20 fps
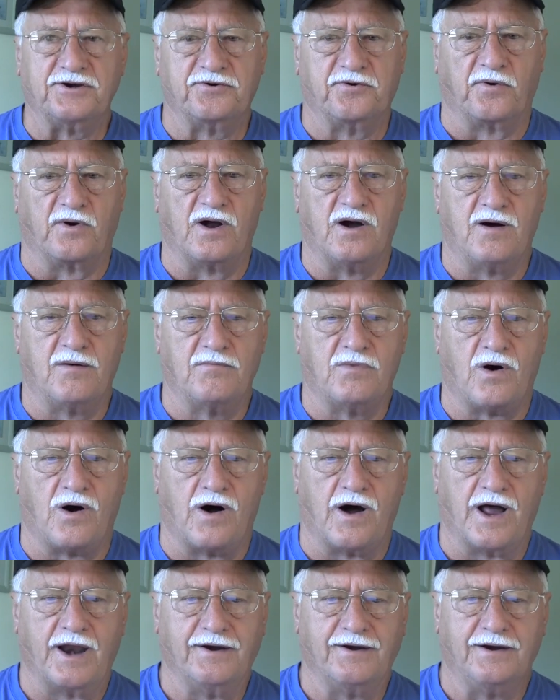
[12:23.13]
drum
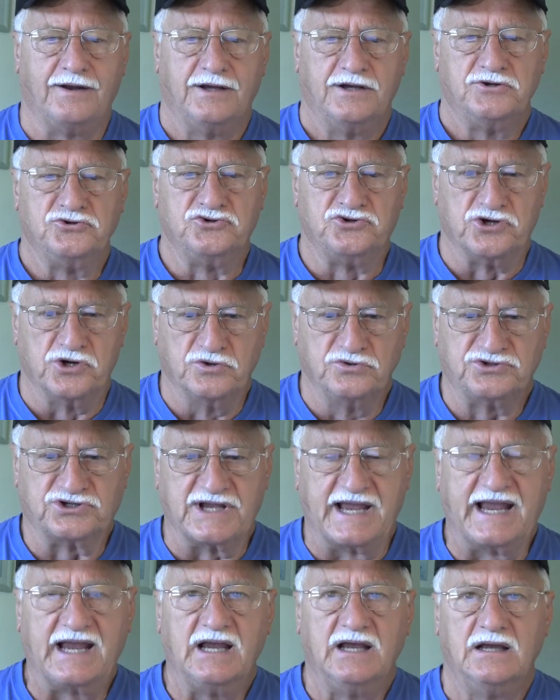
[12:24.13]
on
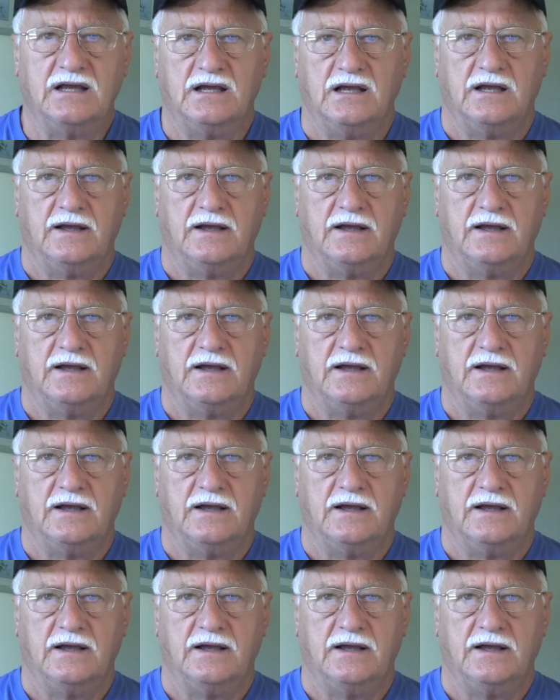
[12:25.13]
juicing.